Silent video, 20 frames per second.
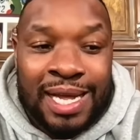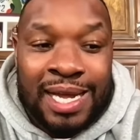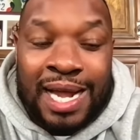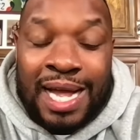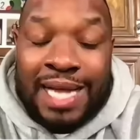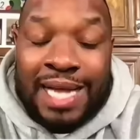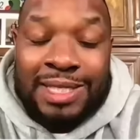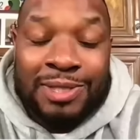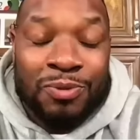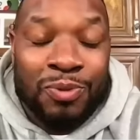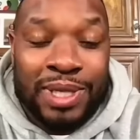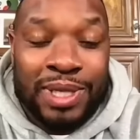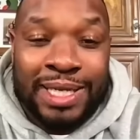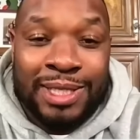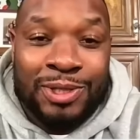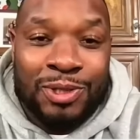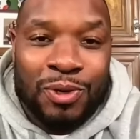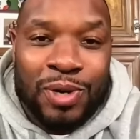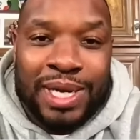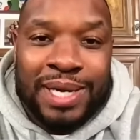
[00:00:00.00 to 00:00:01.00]
And I just
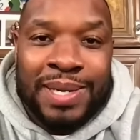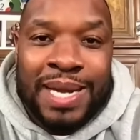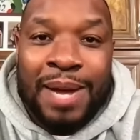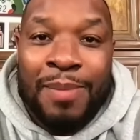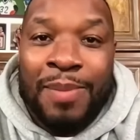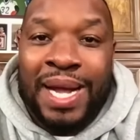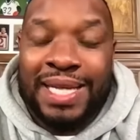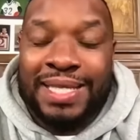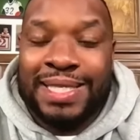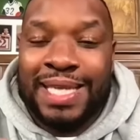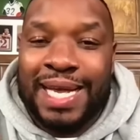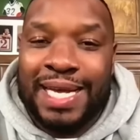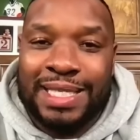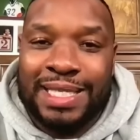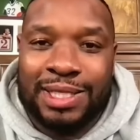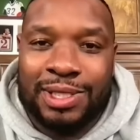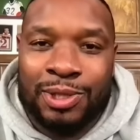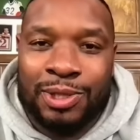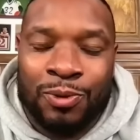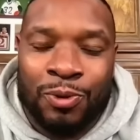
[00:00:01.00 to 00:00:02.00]
really enjoy it. Now my
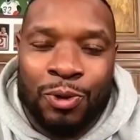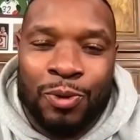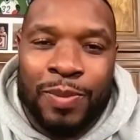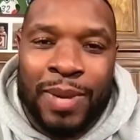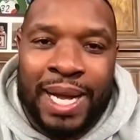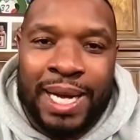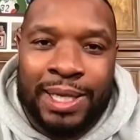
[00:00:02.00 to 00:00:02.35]
text group,